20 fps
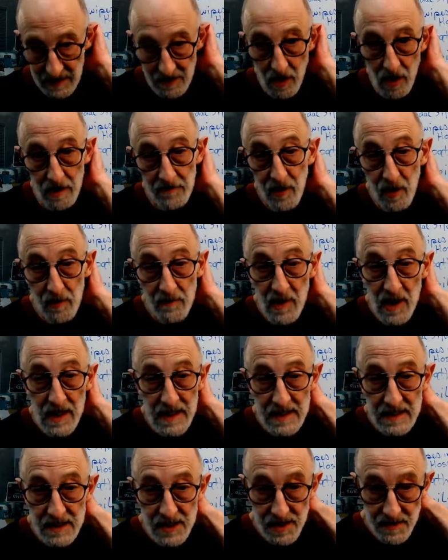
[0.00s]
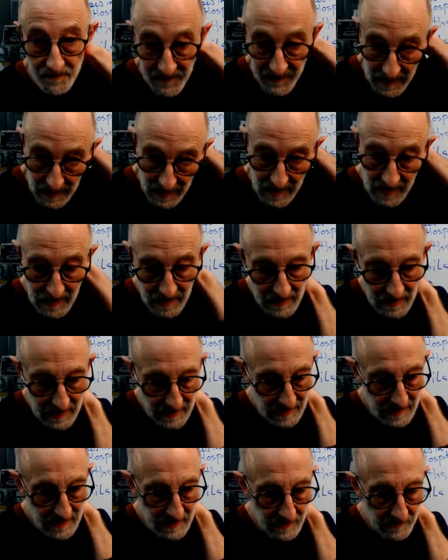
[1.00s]
of our minds,
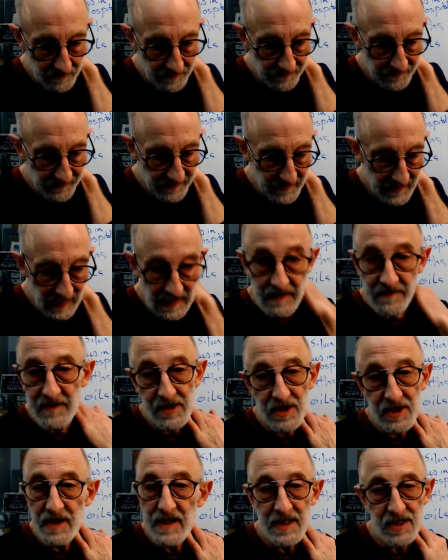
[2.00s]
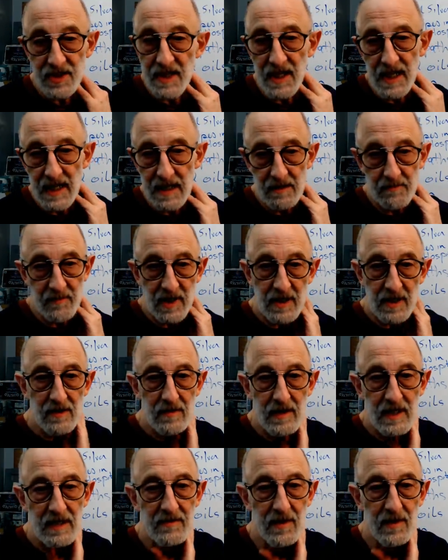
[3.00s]
even to this day, you know,
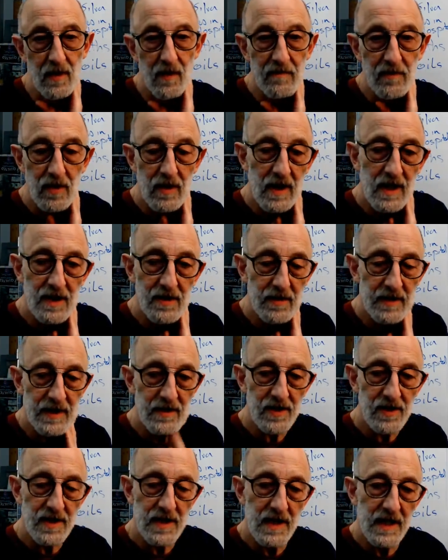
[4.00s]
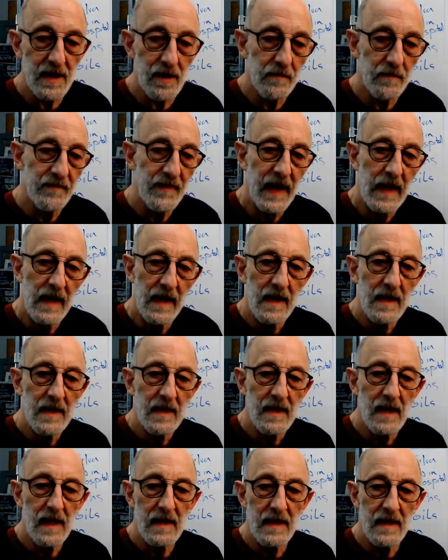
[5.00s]
even over 100 years later.
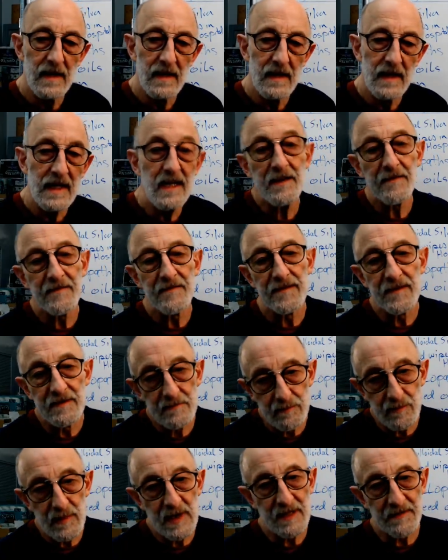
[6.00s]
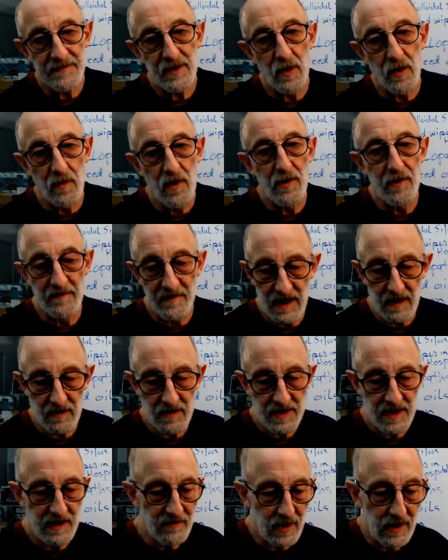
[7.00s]
If coronavirus
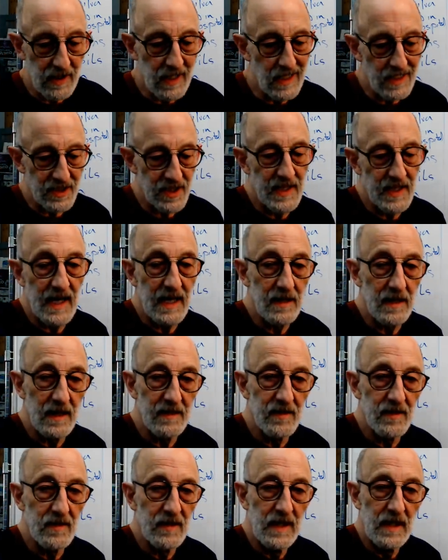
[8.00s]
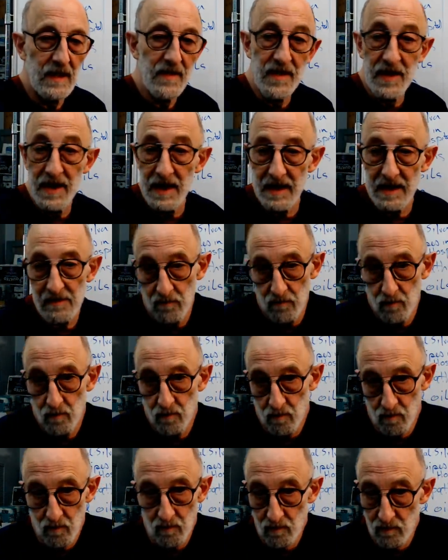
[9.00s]
ever got to that level, then,
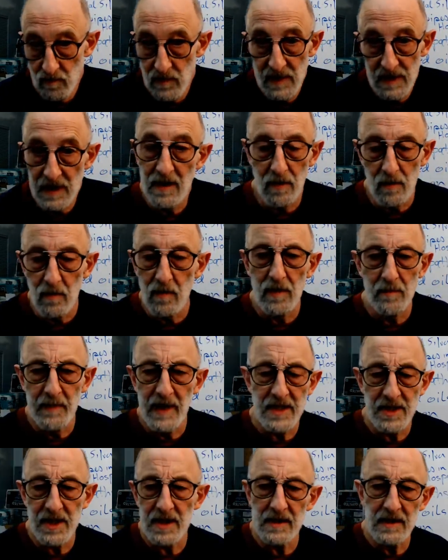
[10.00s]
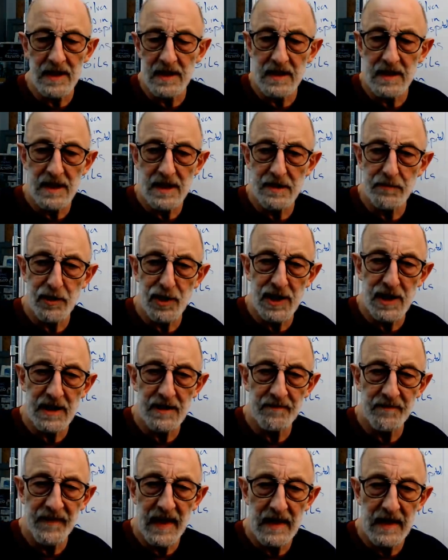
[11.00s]
you know, we're basically in deep shit,
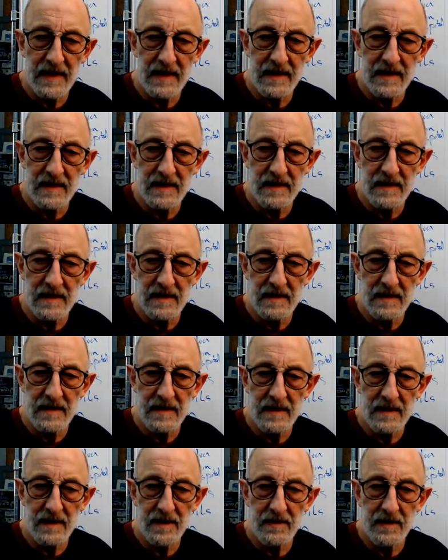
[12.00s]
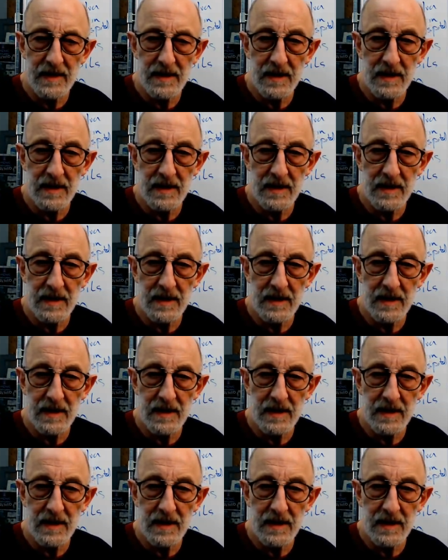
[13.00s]
and you need to get